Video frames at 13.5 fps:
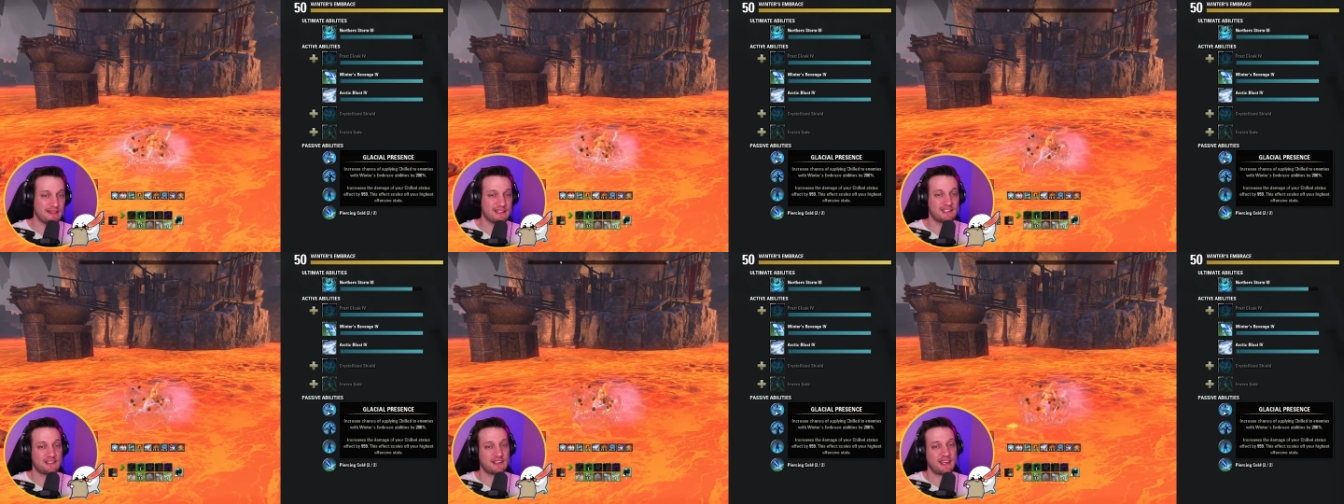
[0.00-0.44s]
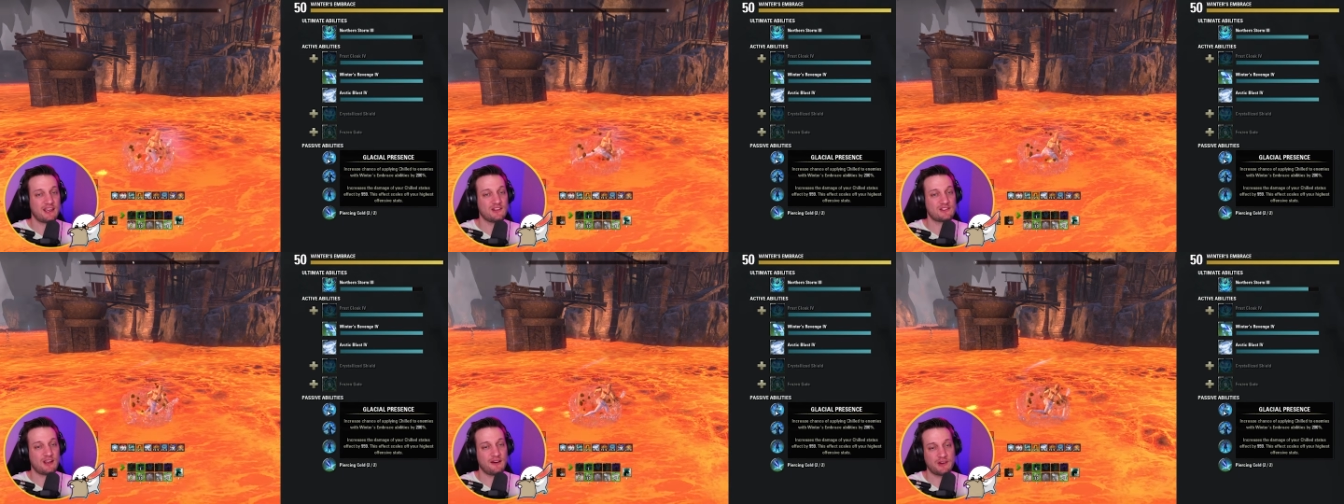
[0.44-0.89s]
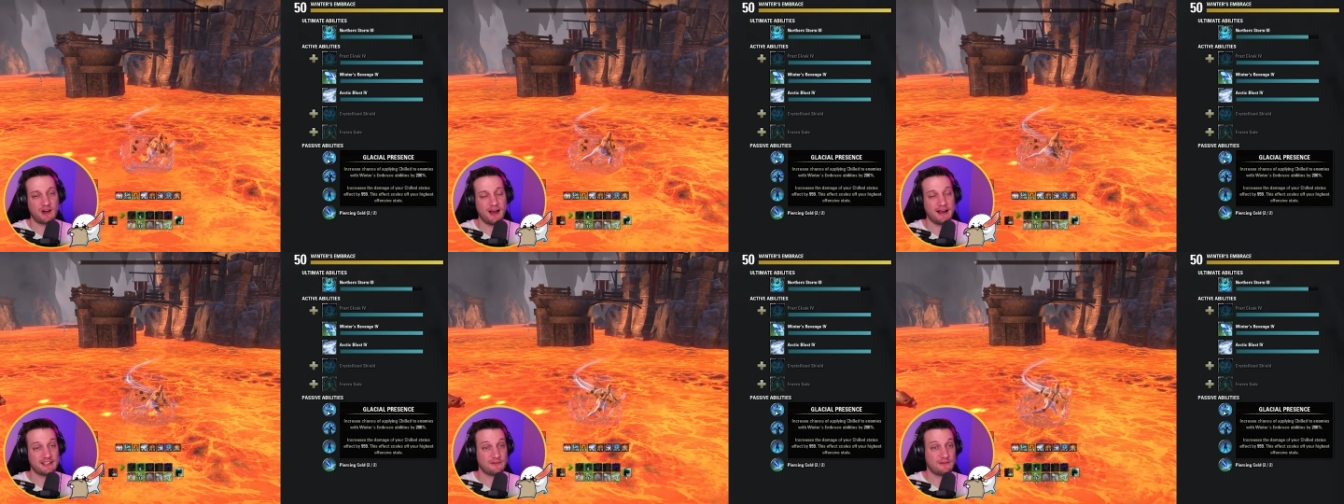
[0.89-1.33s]
This scales off your
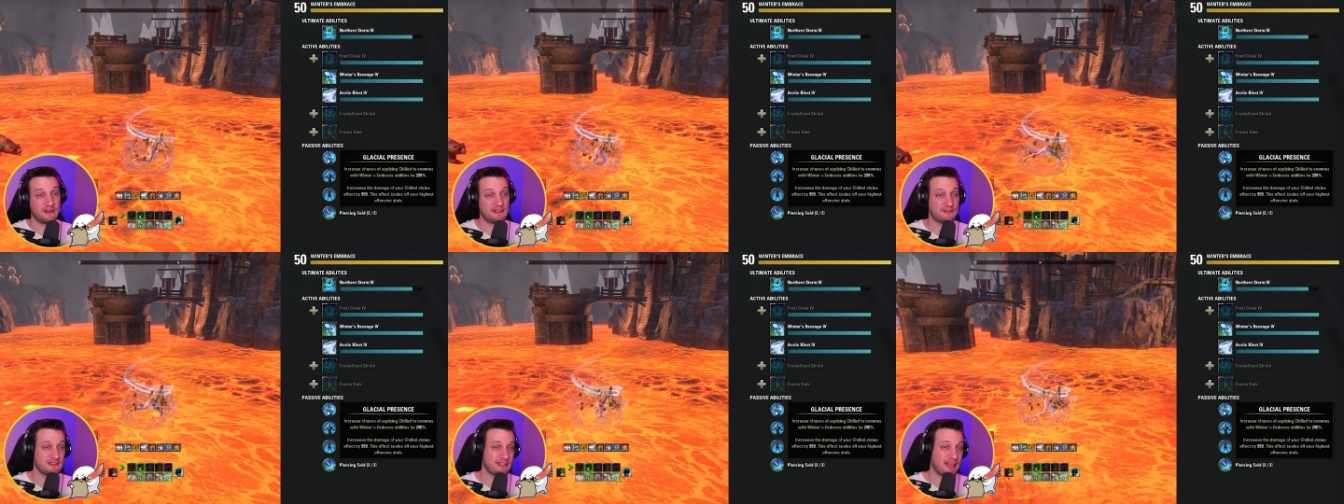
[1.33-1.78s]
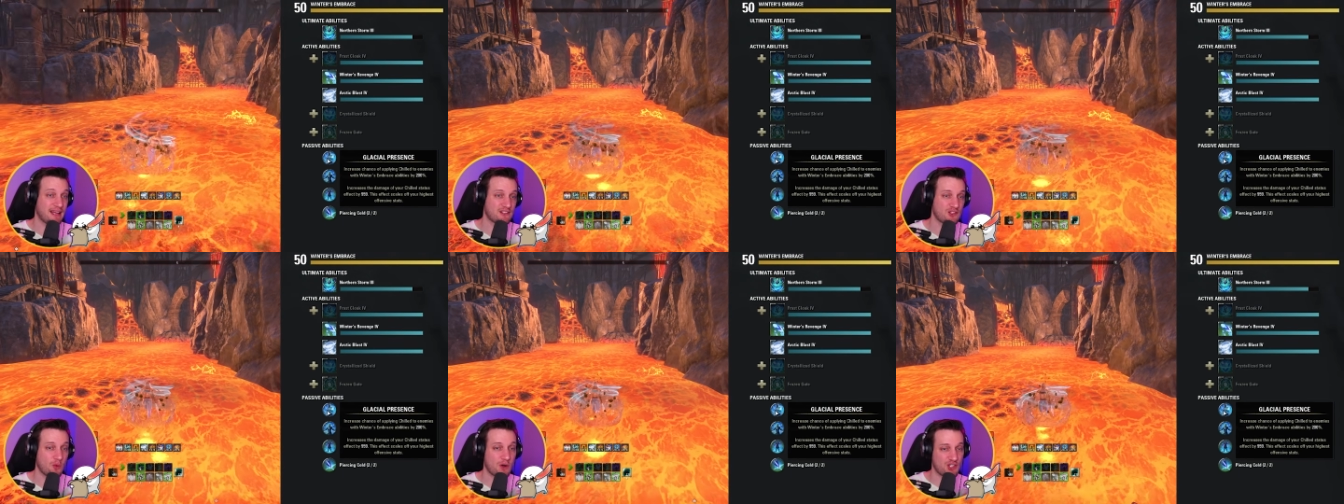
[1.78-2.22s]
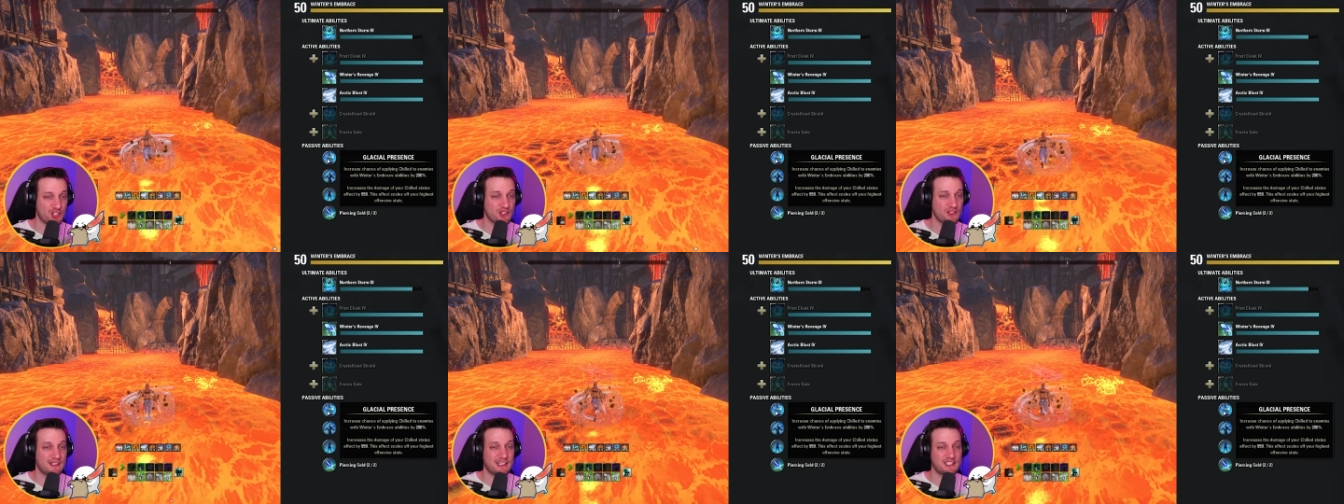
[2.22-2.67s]
highest offensive stat. So our
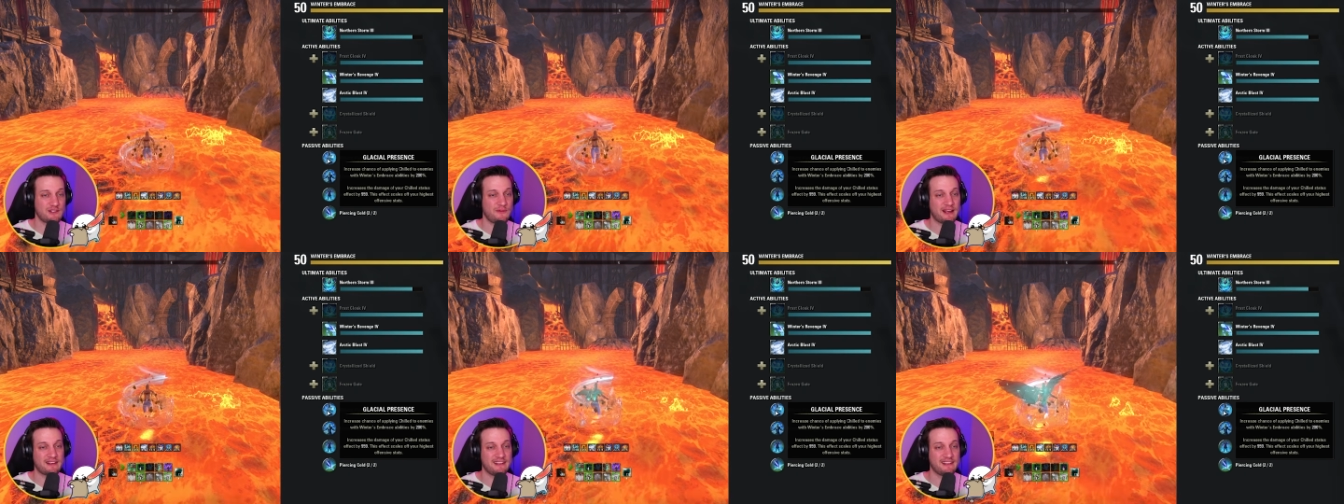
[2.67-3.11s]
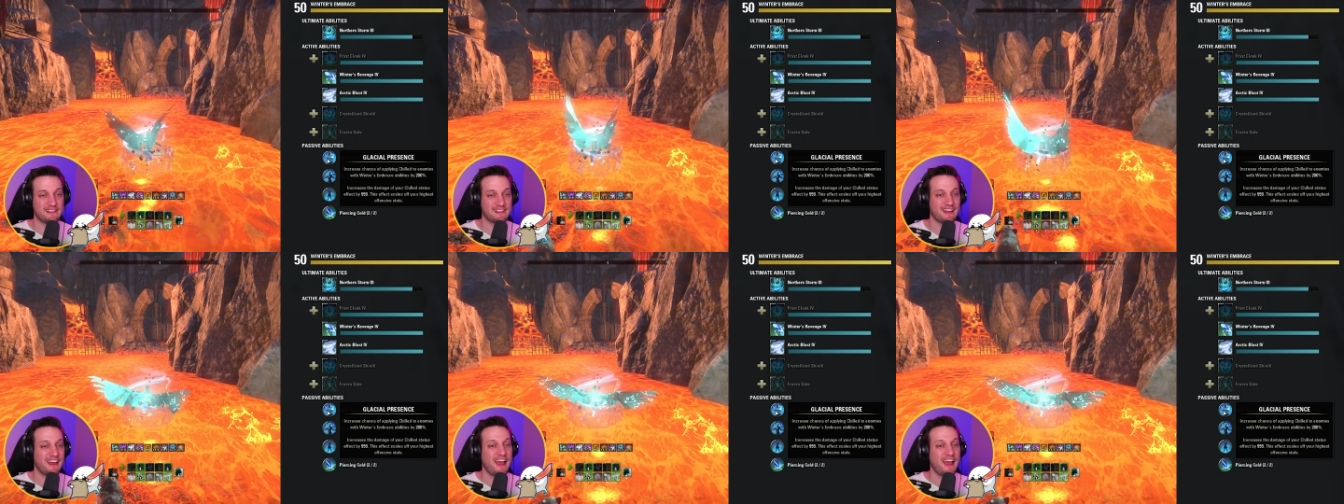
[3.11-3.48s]
chilled status effect is